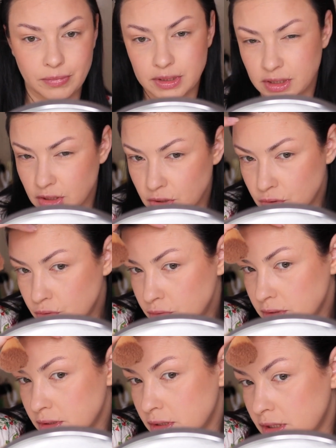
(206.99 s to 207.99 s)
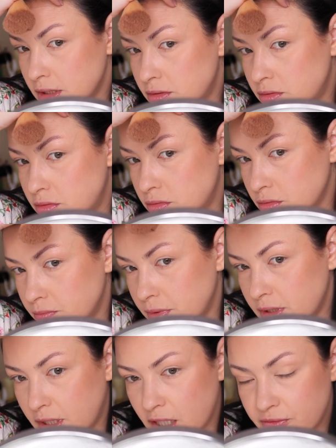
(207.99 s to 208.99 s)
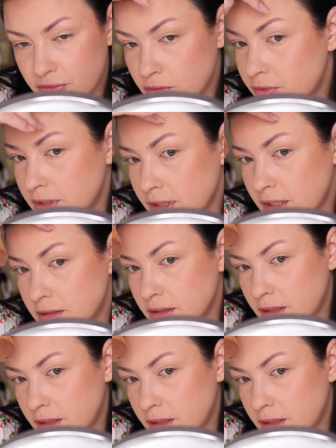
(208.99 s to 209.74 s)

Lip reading: but you need to be careful with it,